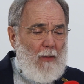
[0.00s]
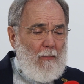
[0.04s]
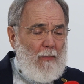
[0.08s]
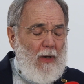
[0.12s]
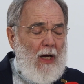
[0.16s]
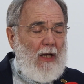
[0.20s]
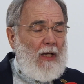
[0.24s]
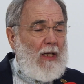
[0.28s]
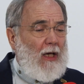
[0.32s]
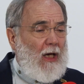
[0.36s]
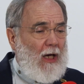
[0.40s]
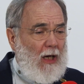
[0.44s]

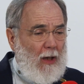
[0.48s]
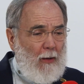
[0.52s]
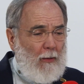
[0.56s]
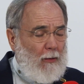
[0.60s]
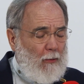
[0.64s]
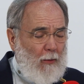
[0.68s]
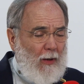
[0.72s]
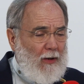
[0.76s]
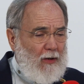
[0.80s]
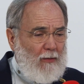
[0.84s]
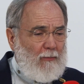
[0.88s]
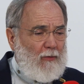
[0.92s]
But
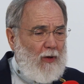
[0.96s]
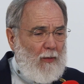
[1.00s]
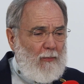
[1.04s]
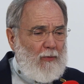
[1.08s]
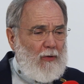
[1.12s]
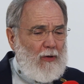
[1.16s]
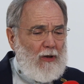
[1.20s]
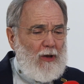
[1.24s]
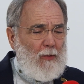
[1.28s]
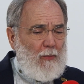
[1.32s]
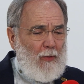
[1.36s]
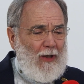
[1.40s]
quantum
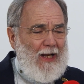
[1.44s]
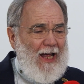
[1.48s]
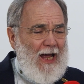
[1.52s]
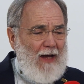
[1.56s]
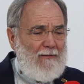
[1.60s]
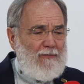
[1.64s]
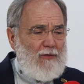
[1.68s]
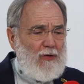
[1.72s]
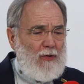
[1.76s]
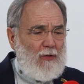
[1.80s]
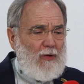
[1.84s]
computing will have